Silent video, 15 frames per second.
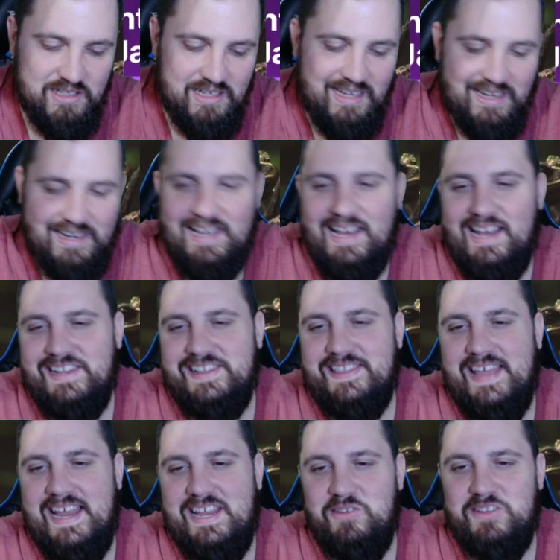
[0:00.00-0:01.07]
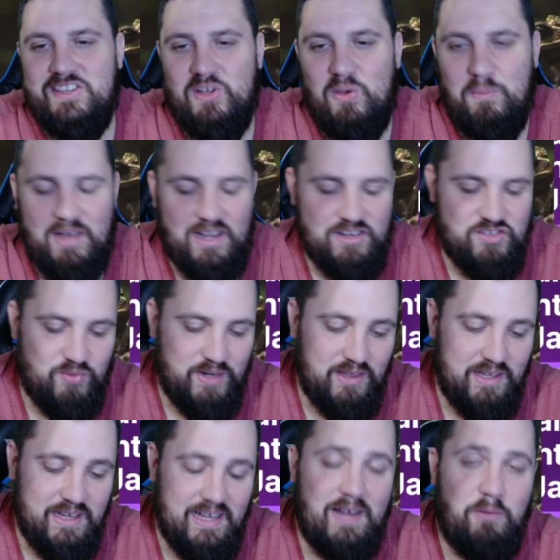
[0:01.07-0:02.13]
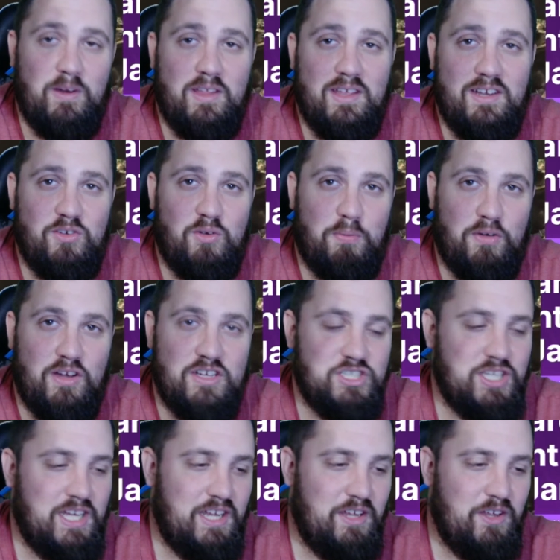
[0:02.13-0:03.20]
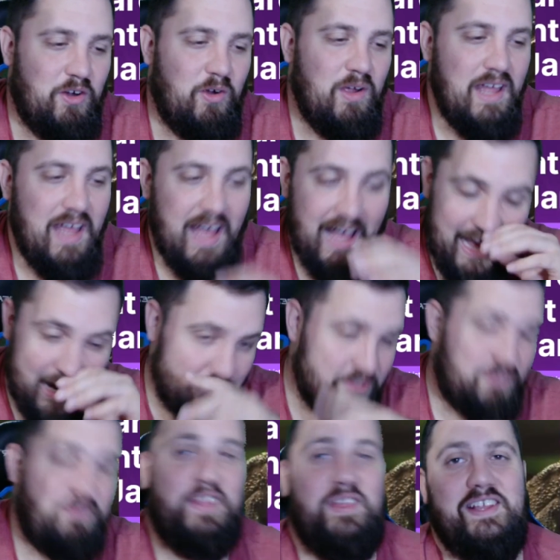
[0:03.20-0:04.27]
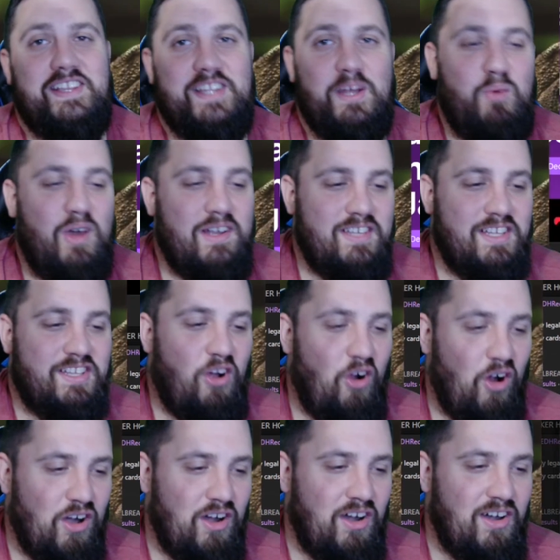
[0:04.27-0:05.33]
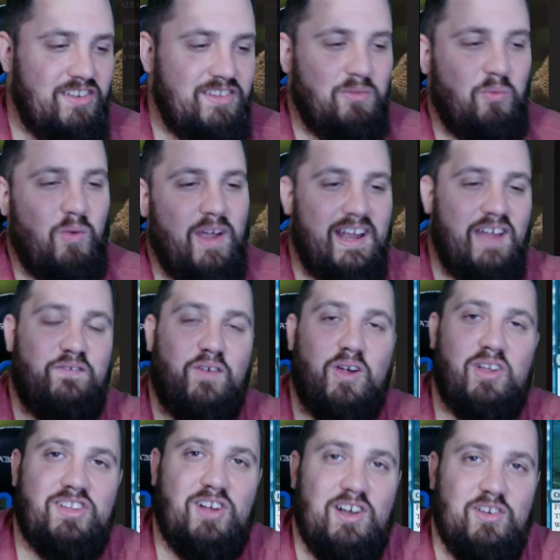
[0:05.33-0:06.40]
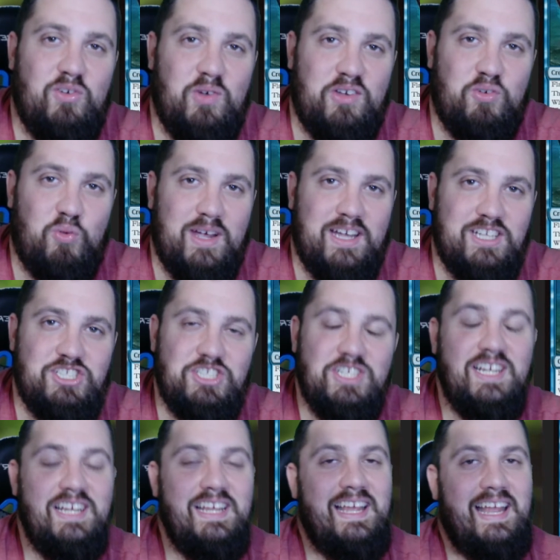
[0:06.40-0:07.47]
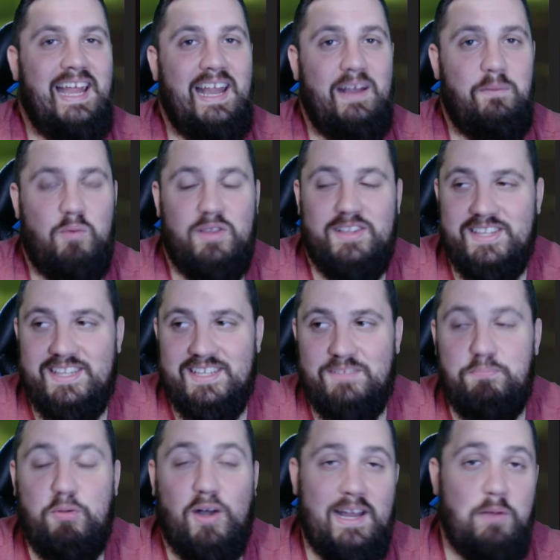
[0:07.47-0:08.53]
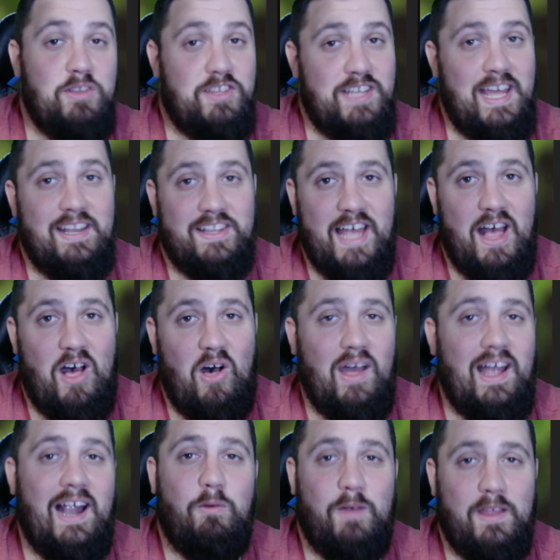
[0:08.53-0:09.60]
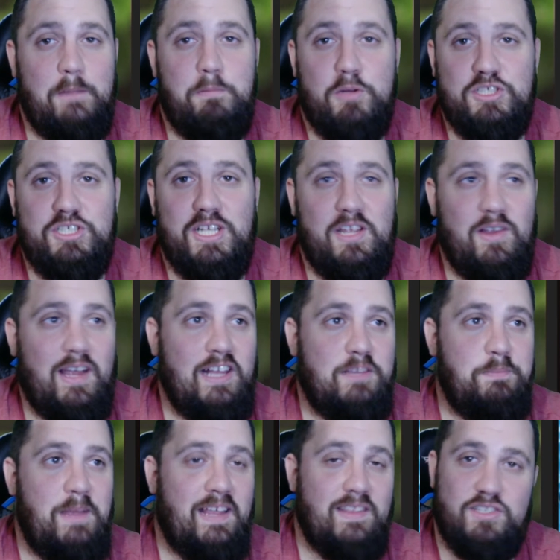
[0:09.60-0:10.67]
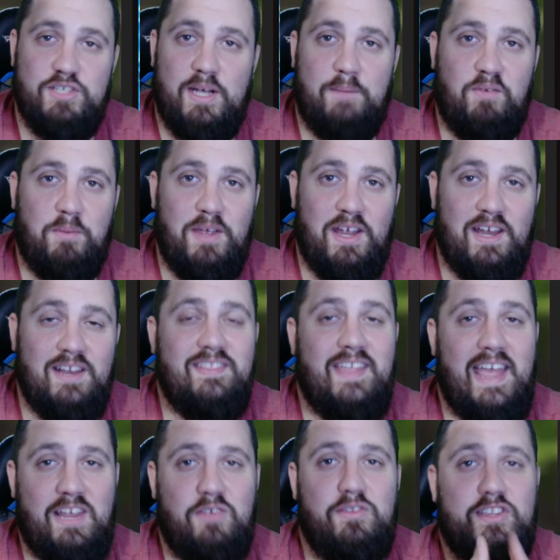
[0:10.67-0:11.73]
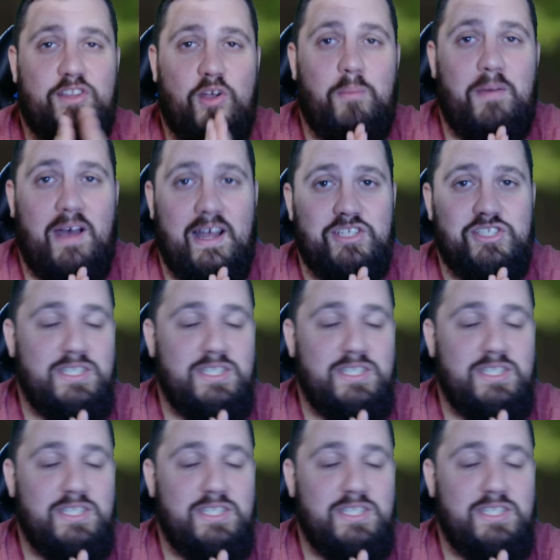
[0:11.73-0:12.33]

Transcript: Guys, thank you so much. Really, I really do appreciate you. I was feeling somewhat disheartened when I first started doing Twitch. It was dead as hell. I really appreciate you guys making the jump for me. Thank you so much.